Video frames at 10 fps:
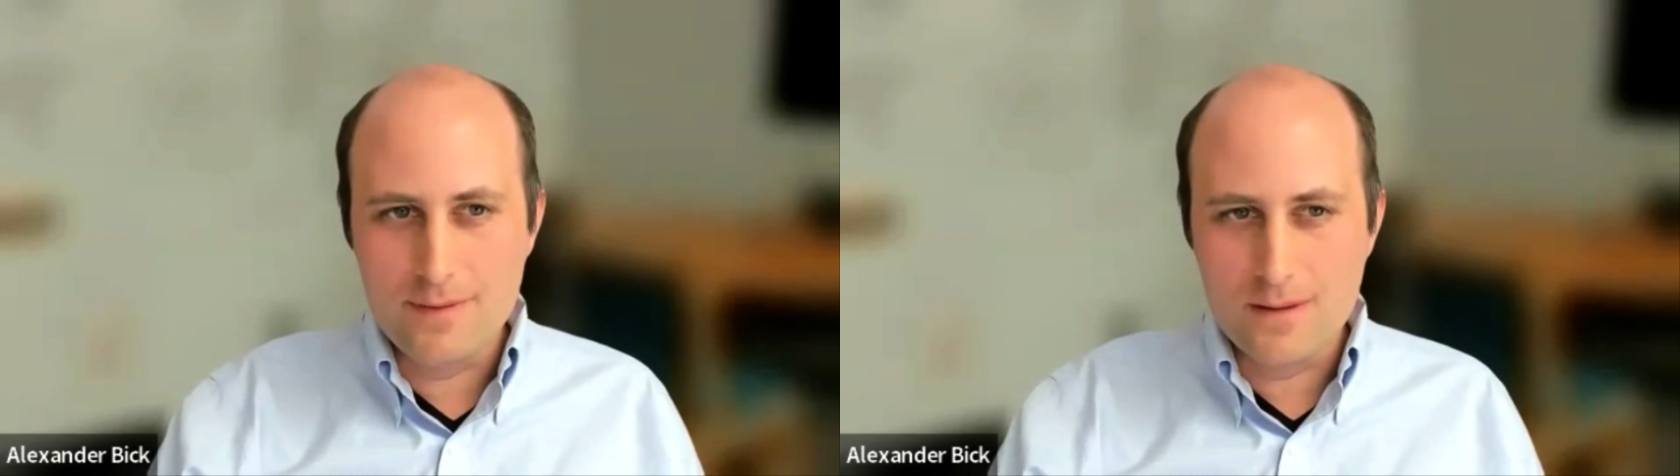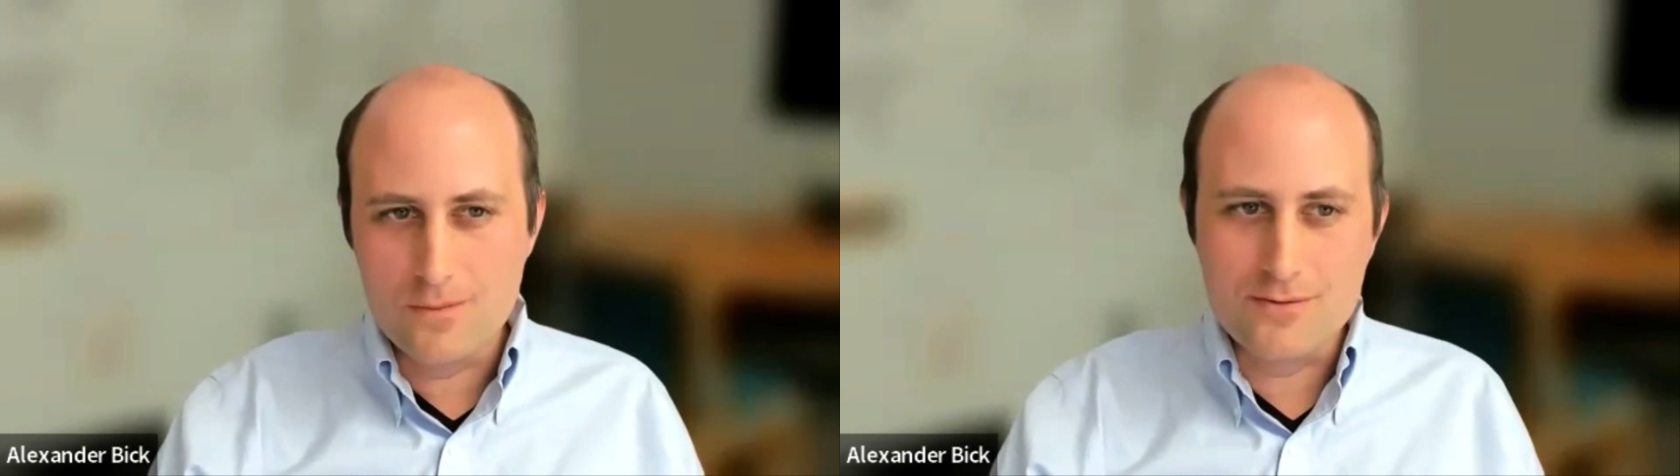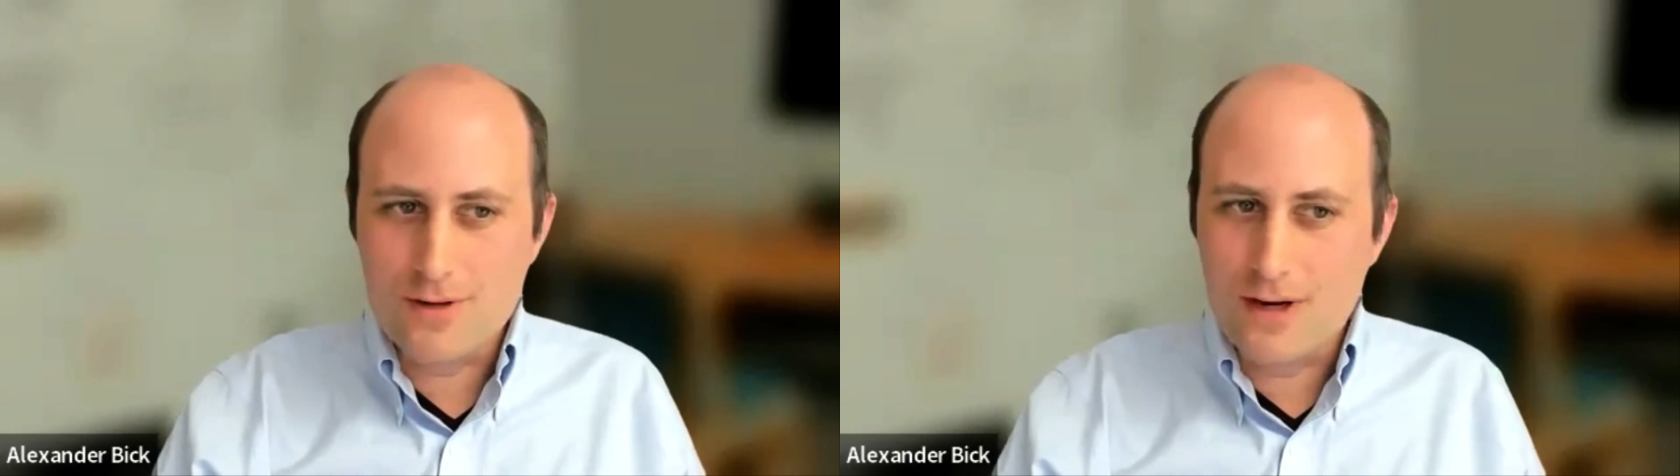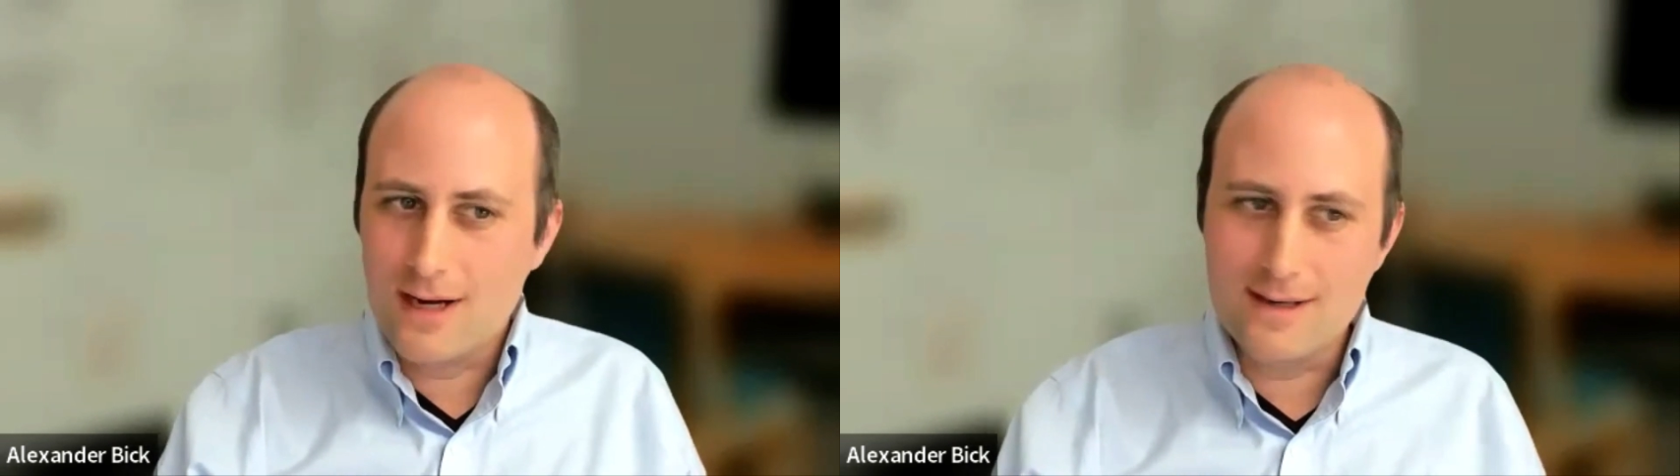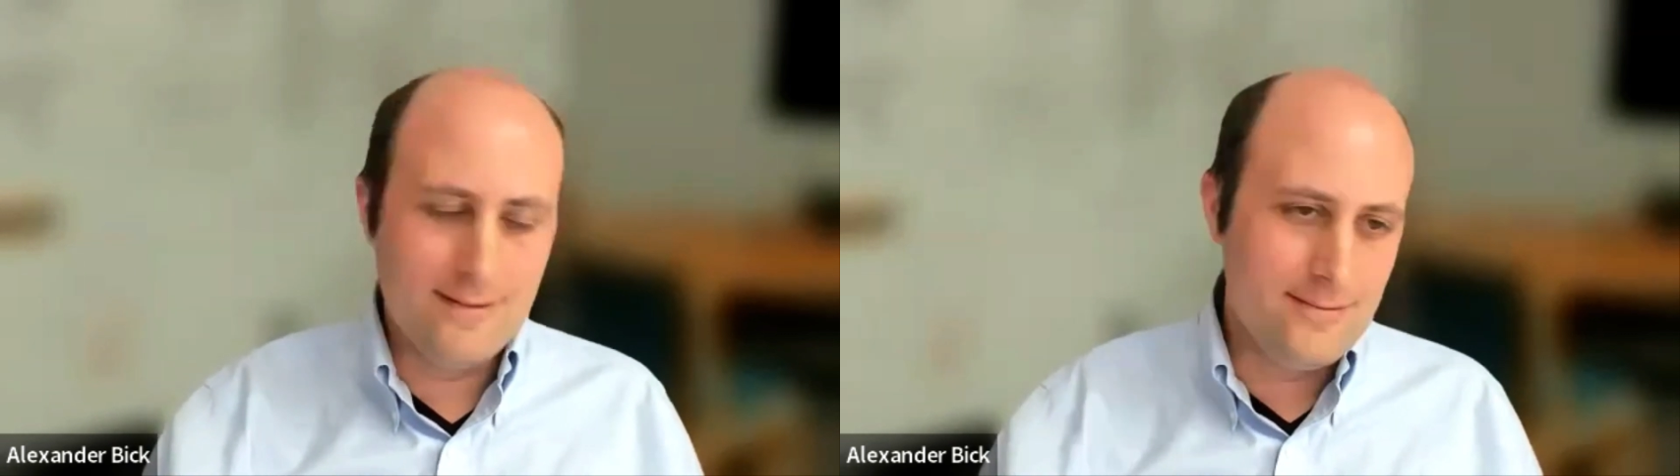We've
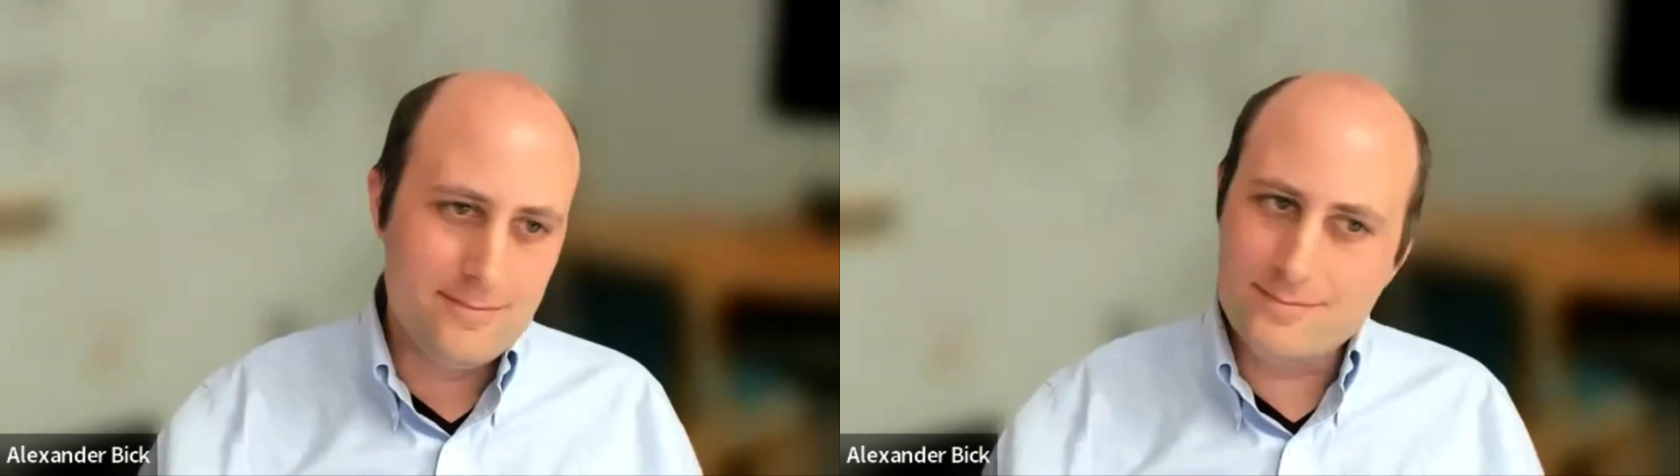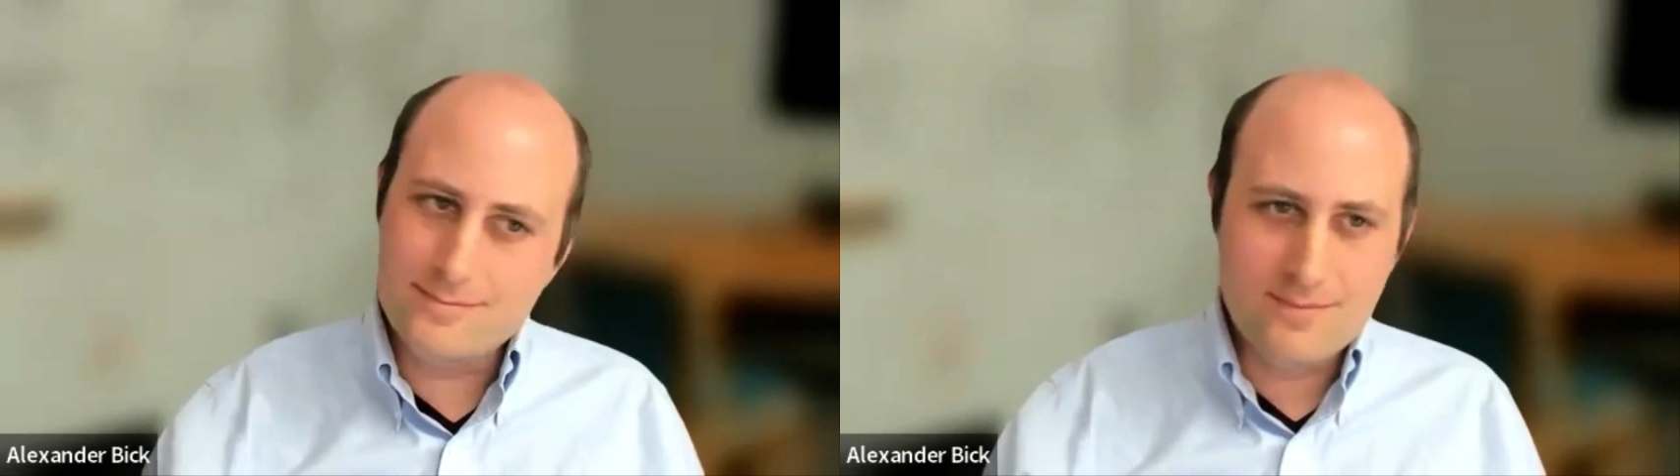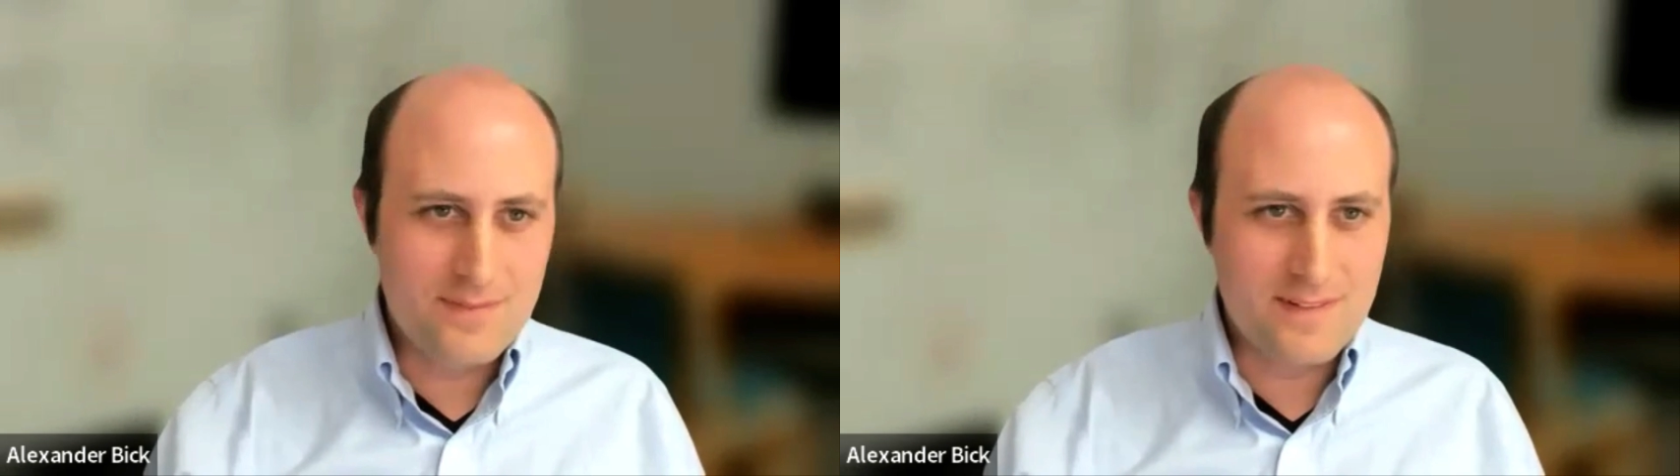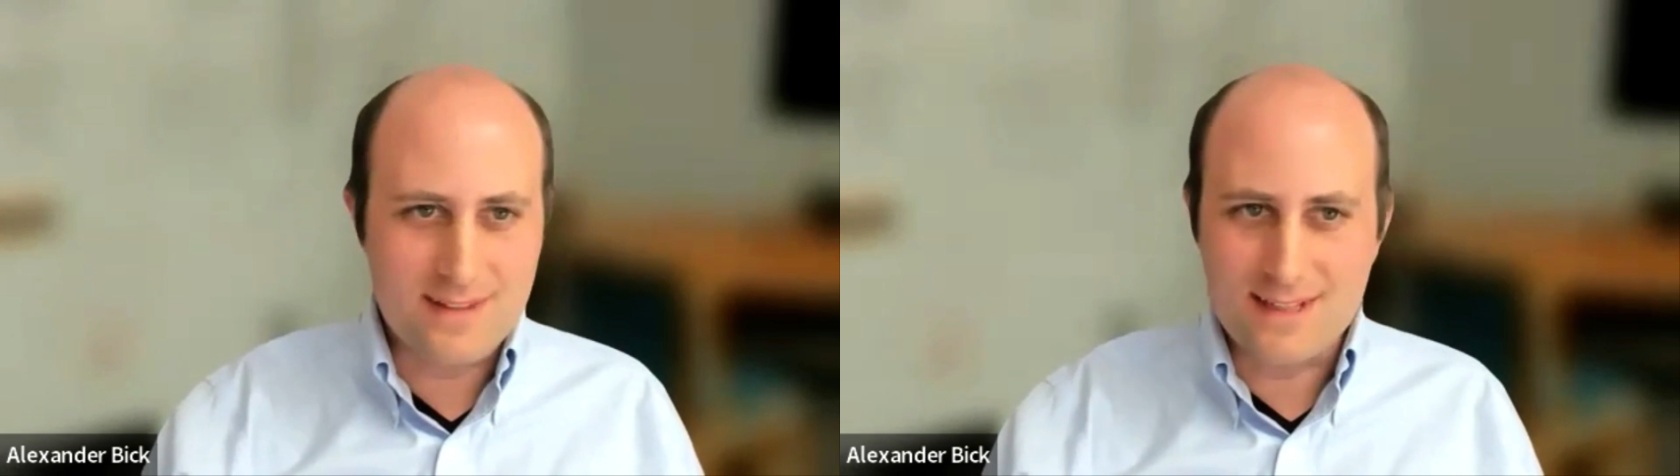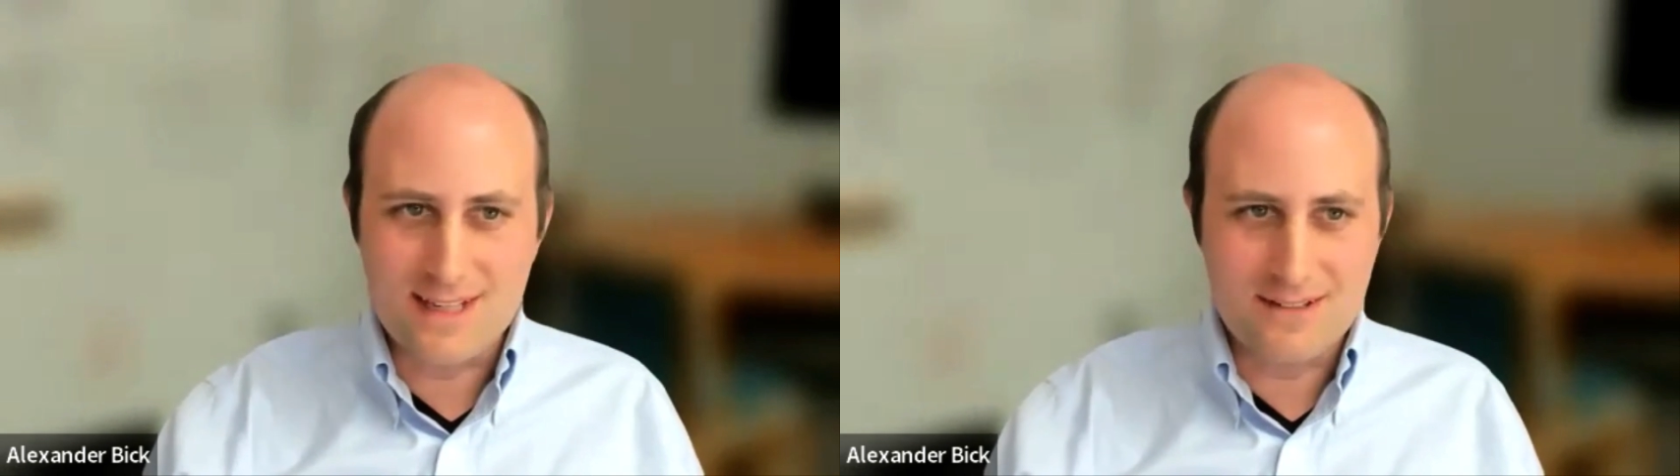tried
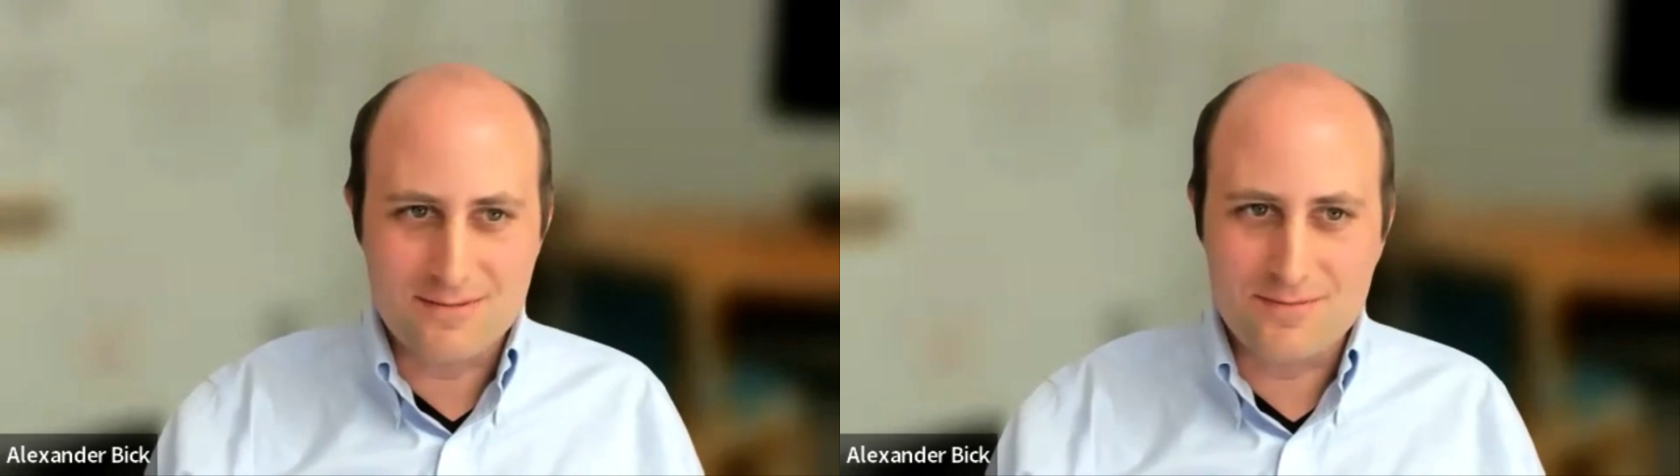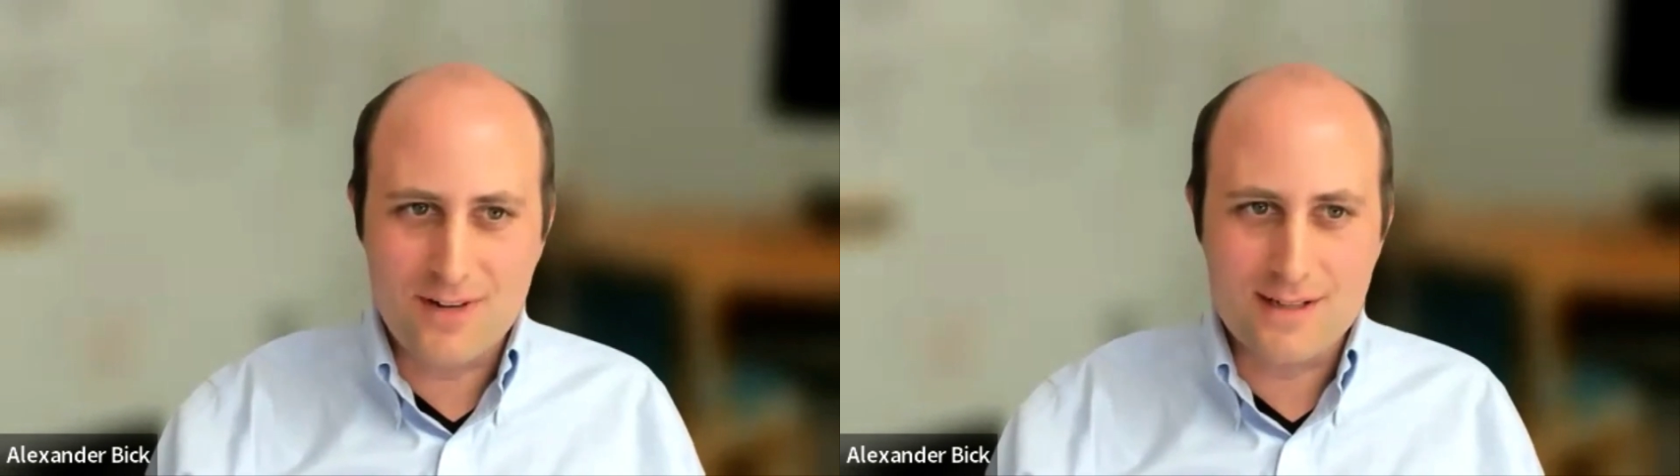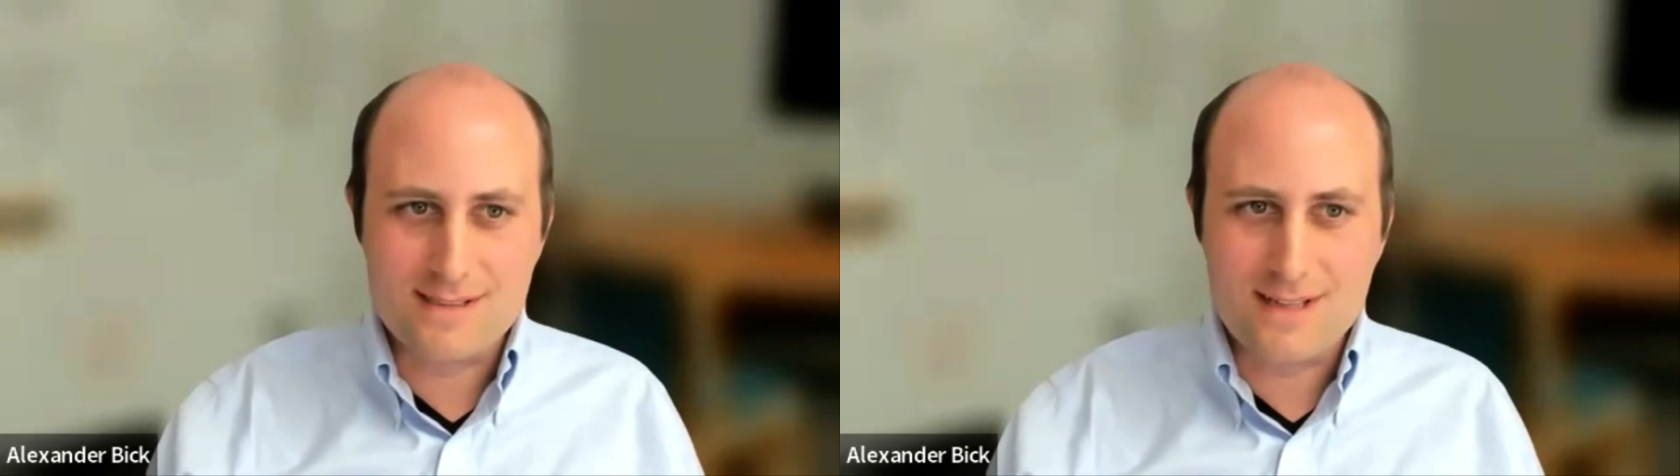various